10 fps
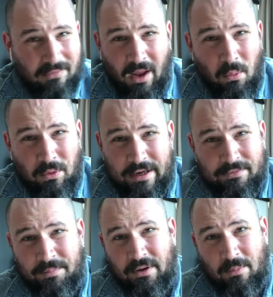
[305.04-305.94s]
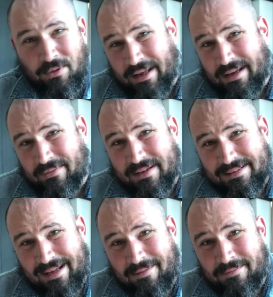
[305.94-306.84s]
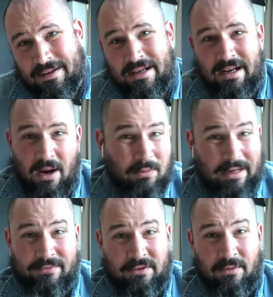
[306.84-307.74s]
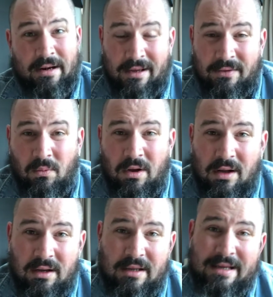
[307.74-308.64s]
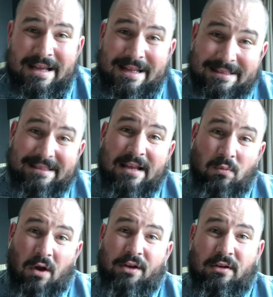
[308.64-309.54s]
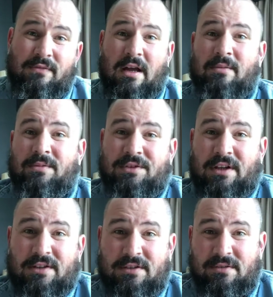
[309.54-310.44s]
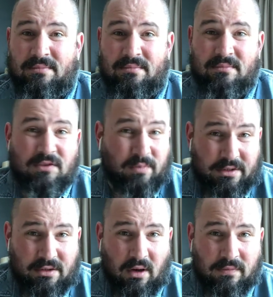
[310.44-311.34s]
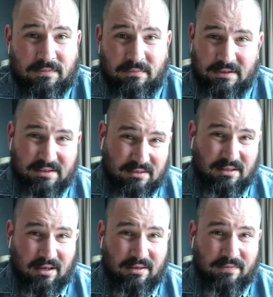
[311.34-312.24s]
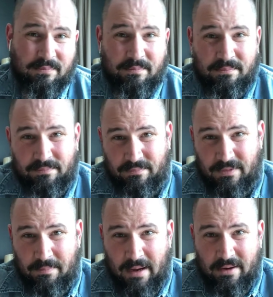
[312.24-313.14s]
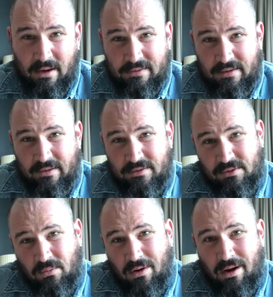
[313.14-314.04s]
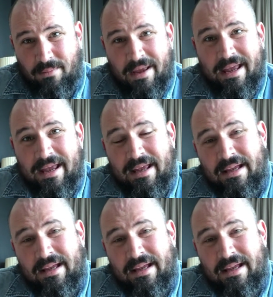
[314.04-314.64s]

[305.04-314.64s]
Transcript: I wouldn't have to put up with any of this stuff. I wouldn't have to do any of the work. Instead, what I could have done was just switch off, which is kind of the main idea as to why I'm here.